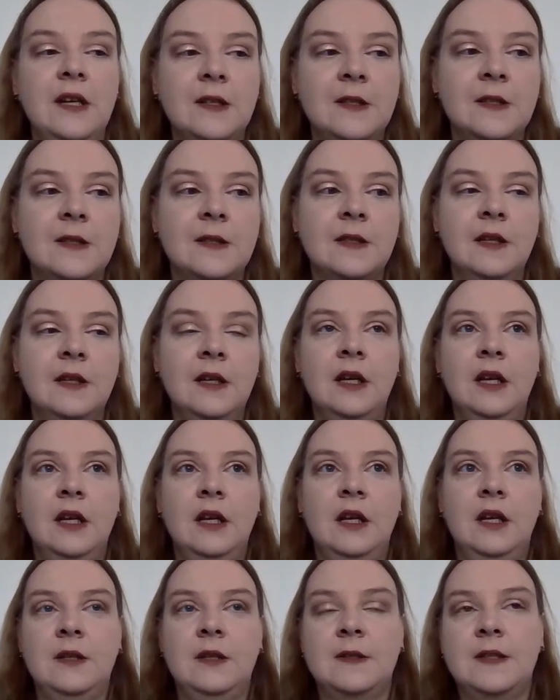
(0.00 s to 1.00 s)
texts.
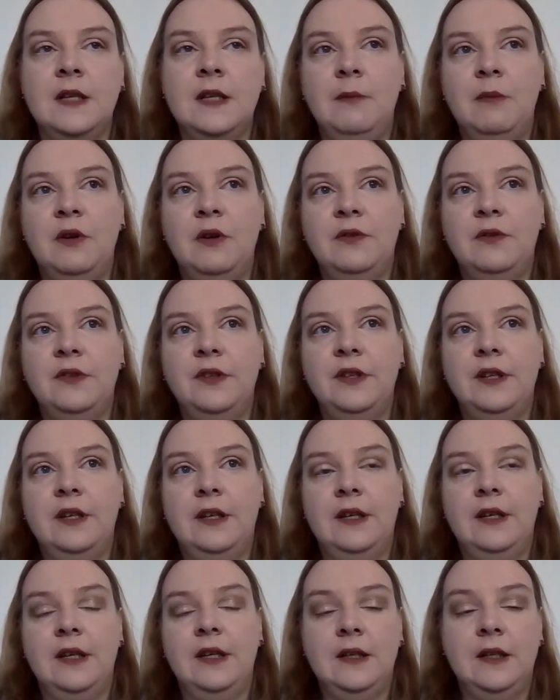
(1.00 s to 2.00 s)
Some of
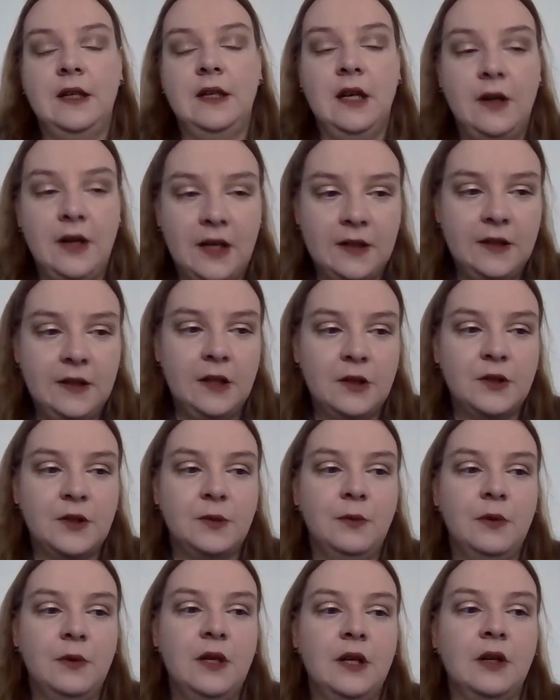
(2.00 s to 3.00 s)
the
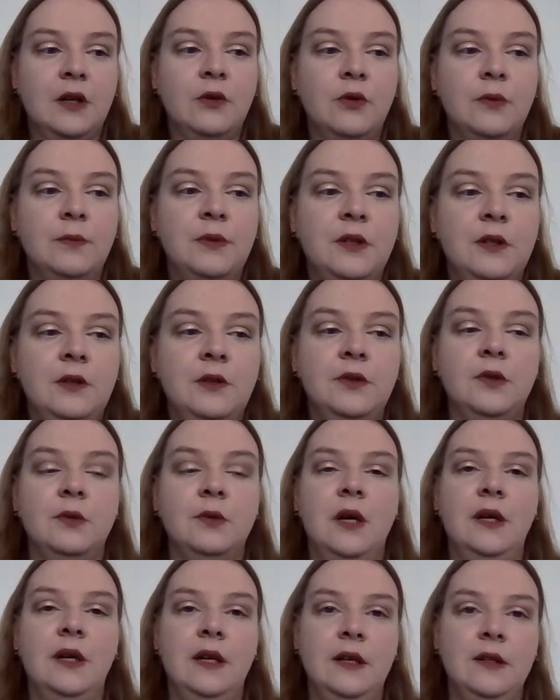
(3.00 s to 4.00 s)
characters were grouped into
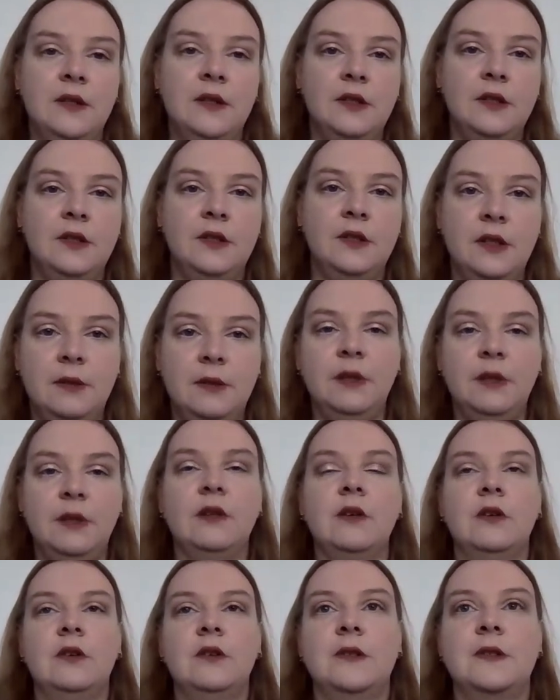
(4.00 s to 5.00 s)
one entity
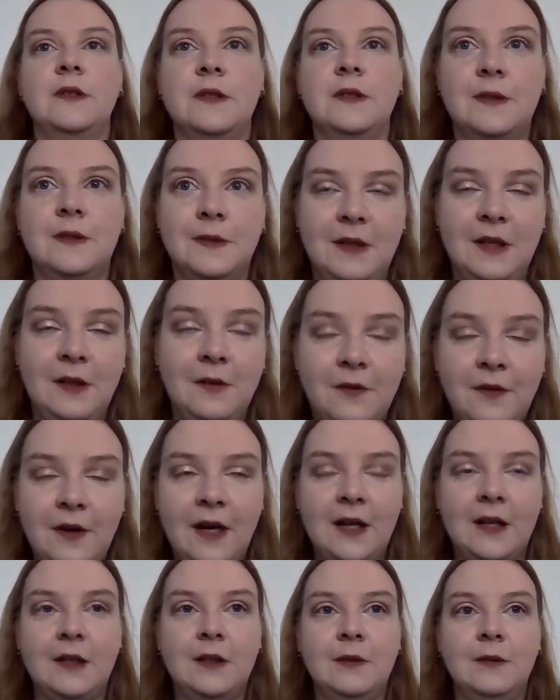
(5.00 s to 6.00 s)
because, in
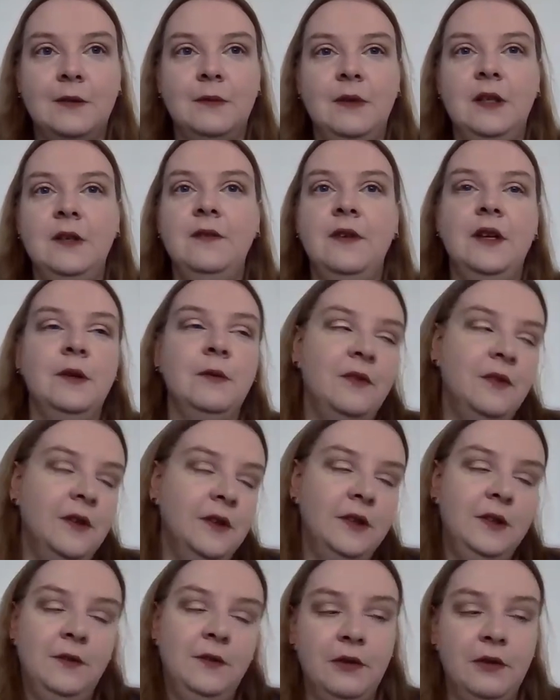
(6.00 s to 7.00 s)
fact, even with
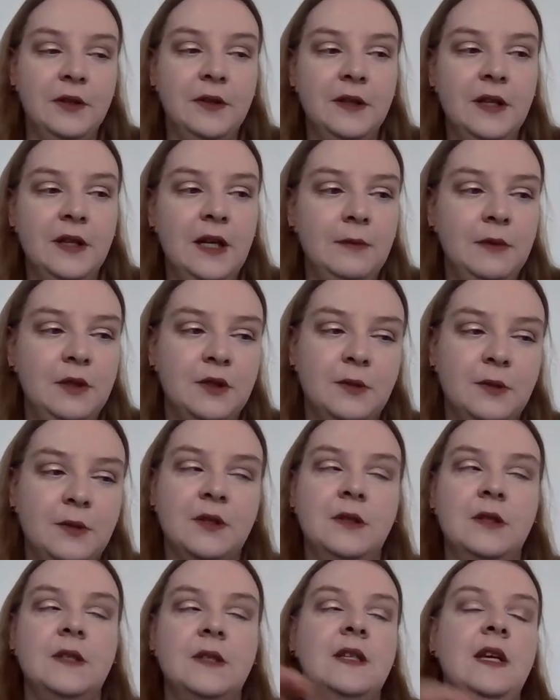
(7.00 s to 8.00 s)
a different name, this
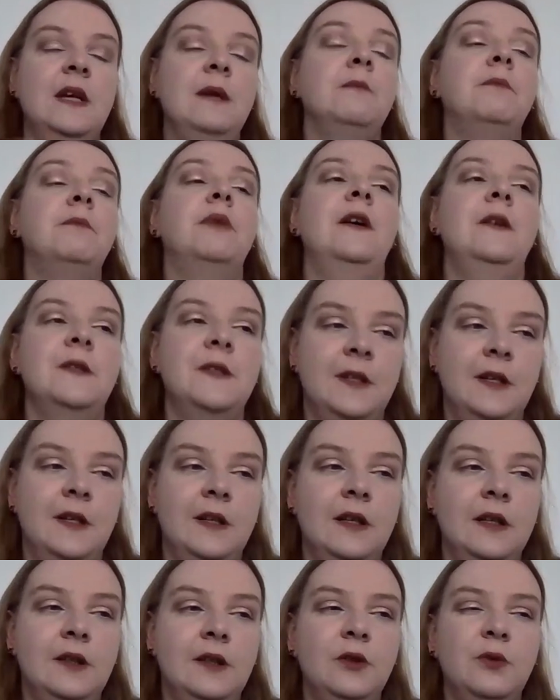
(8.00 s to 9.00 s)
was the same
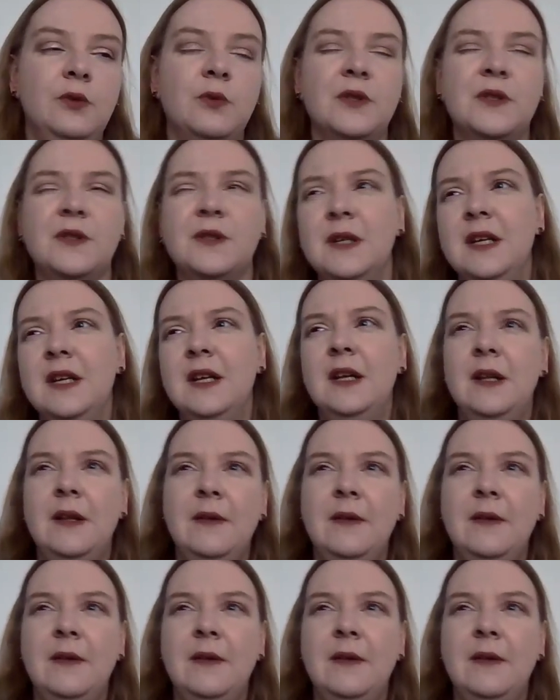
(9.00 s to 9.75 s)
person, and it was